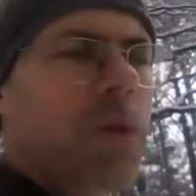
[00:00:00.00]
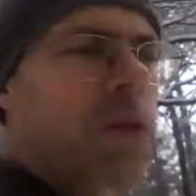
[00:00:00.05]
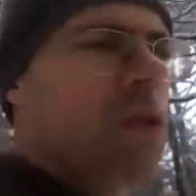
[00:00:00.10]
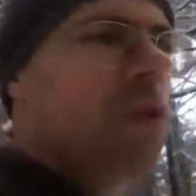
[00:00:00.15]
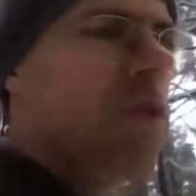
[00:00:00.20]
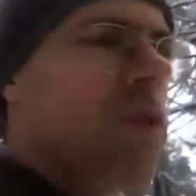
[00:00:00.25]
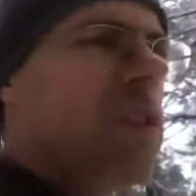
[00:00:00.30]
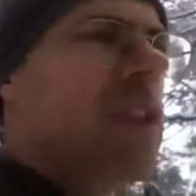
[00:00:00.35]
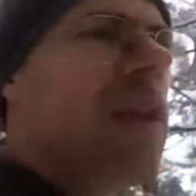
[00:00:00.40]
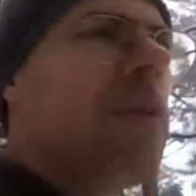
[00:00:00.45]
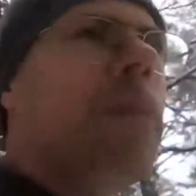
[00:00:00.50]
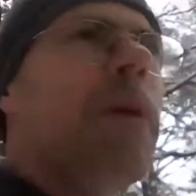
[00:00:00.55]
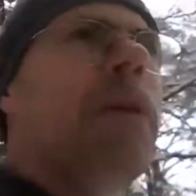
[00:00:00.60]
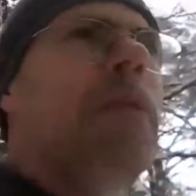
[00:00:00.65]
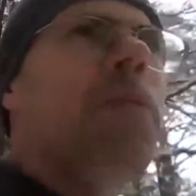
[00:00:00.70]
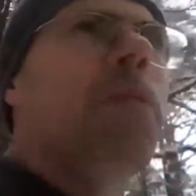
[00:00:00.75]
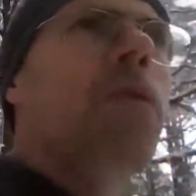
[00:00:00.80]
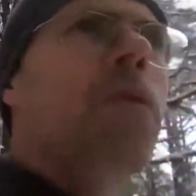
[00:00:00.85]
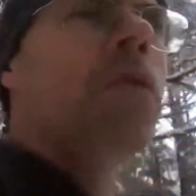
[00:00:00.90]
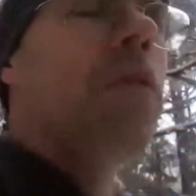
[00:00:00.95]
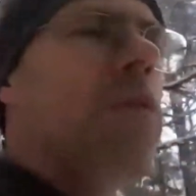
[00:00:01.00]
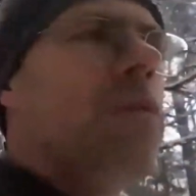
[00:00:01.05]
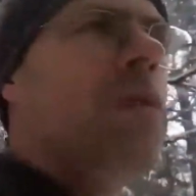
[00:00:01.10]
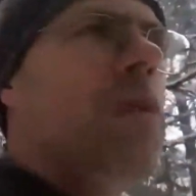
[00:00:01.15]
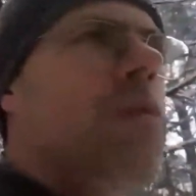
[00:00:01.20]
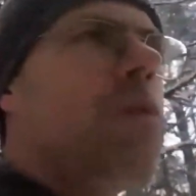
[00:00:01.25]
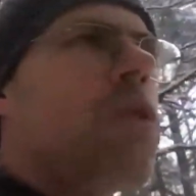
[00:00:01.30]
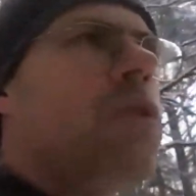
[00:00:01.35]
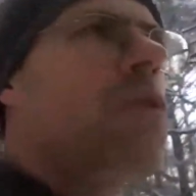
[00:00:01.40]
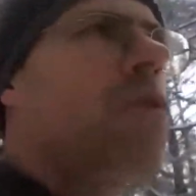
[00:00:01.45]
was no sleep anymore
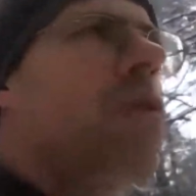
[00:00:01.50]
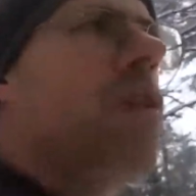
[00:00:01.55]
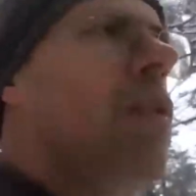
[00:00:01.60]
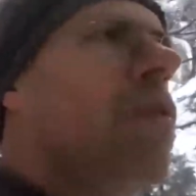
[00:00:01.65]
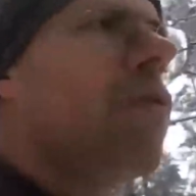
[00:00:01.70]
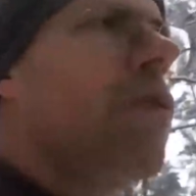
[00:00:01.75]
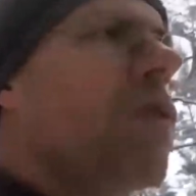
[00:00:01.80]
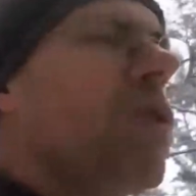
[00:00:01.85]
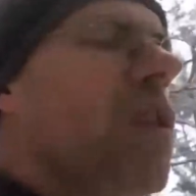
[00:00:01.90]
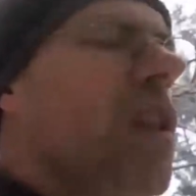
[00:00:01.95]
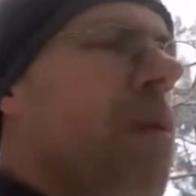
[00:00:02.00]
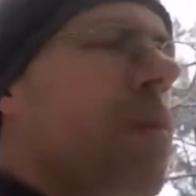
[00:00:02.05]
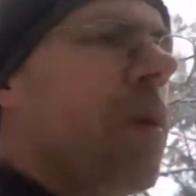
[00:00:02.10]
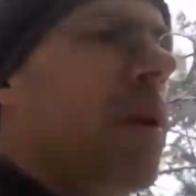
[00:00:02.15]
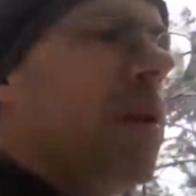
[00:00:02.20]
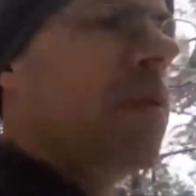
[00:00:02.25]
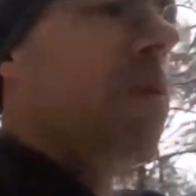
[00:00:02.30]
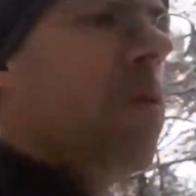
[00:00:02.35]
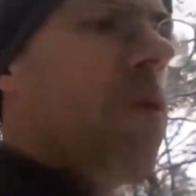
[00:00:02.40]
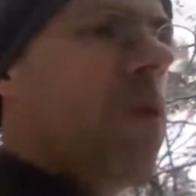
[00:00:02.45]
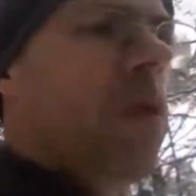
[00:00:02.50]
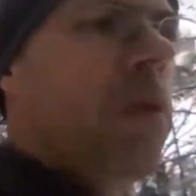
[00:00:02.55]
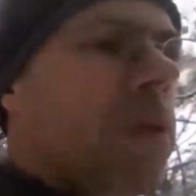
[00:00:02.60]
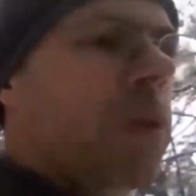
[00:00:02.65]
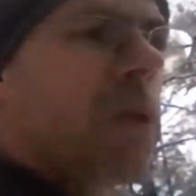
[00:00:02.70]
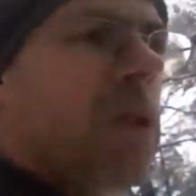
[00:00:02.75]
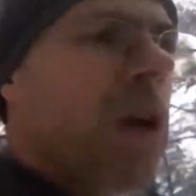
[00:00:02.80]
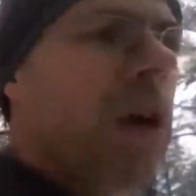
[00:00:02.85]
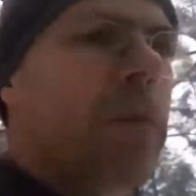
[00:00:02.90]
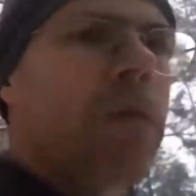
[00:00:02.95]
there was no need for sleep anymore it
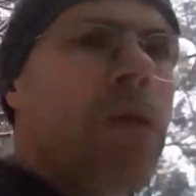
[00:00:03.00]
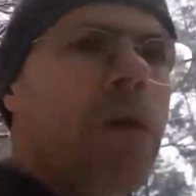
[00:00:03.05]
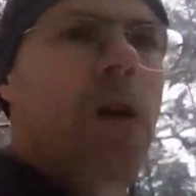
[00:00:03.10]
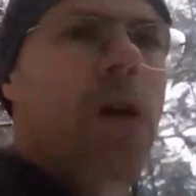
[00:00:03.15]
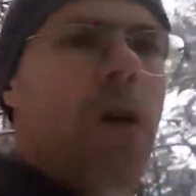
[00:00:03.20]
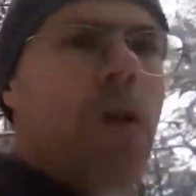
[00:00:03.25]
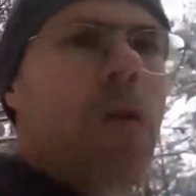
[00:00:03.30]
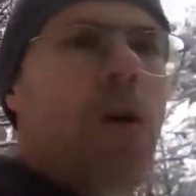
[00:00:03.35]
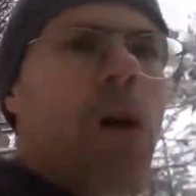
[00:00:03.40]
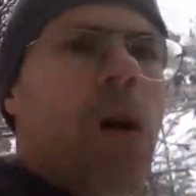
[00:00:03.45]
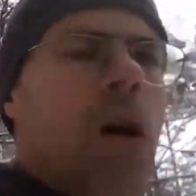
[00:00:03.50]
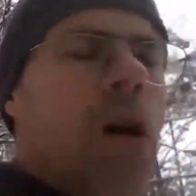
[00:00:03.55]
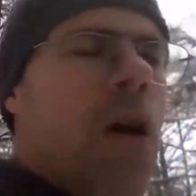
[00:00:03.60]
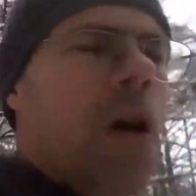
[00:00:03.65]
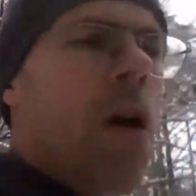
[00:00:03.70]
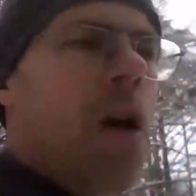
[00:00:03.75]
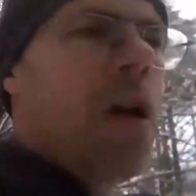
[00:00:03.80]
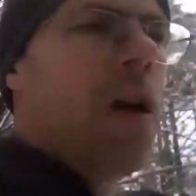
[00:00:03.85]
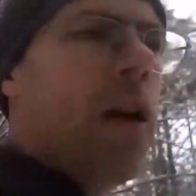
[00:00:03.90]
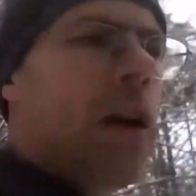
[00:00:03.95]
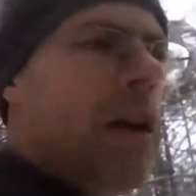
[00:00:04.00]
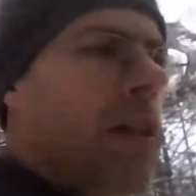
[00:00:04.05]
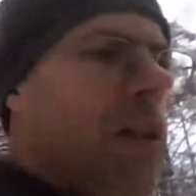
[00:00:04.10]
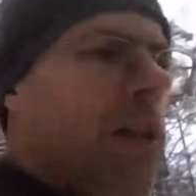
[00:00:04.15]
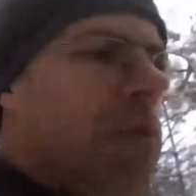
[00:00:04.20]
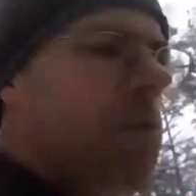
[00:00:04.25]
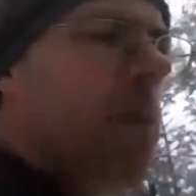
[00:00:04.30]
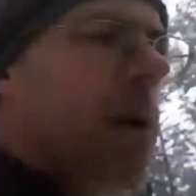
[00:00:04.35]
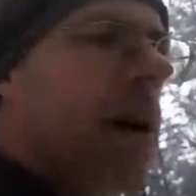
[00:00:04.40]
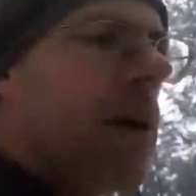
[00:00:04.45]
was time to go it
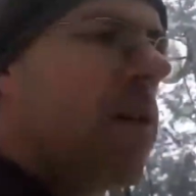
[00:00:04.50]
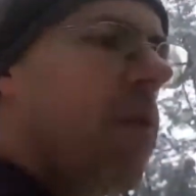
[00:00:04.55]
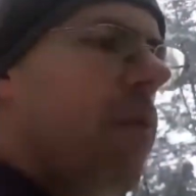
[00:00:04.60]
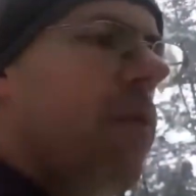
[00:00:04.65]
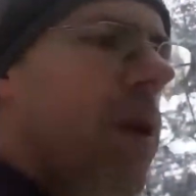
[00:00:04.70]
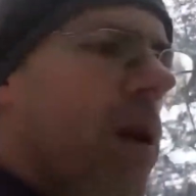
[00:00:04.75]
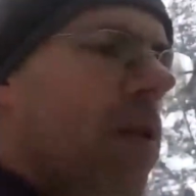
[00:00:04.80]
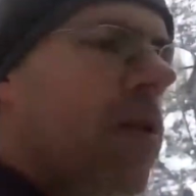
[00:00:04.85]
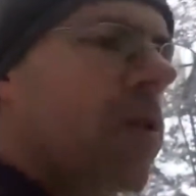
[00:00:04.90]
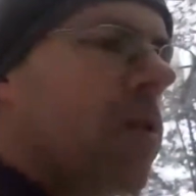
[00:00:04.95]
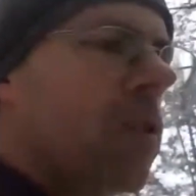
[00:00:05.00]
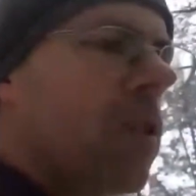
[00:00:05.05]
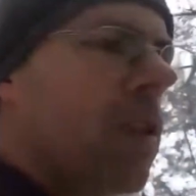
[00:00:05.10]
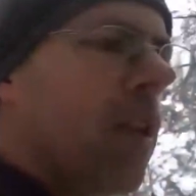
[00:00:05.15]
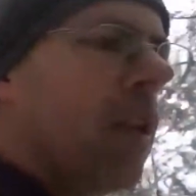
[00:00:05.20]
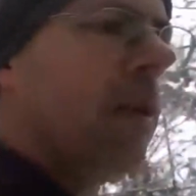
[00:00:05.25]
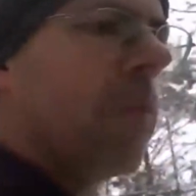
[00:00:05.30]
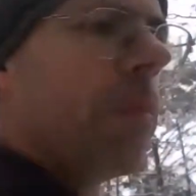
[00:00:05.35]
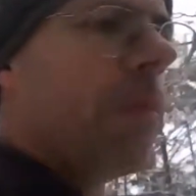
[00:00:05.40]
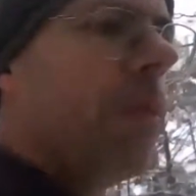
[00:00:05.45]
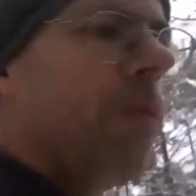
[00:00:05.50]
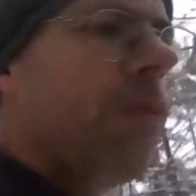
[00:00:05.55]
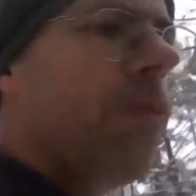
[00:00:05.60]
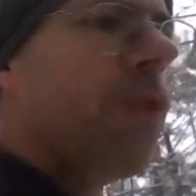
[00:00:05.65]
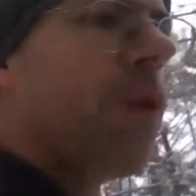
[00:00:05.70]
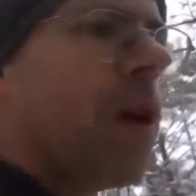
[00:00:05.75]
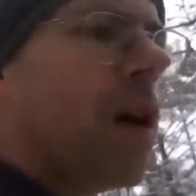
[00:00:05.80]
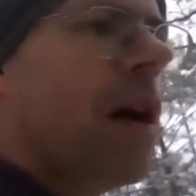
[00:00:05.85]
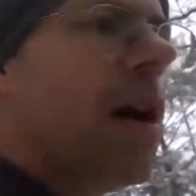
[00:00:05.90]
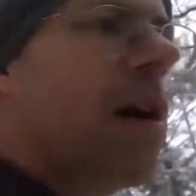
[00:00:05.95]
didn't matter whether you sleep four